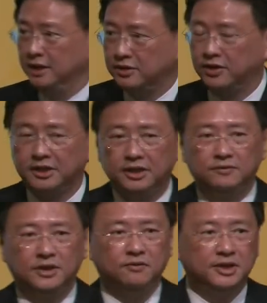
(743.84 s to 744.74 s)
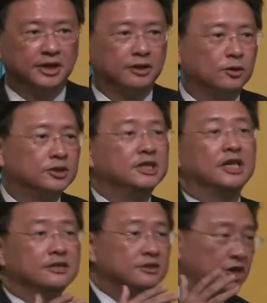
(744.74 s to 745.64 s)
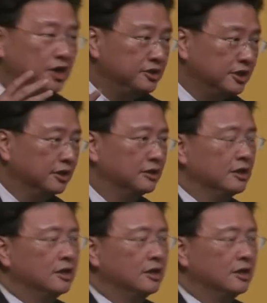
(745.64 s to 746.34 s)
interactive TV technology that's changing,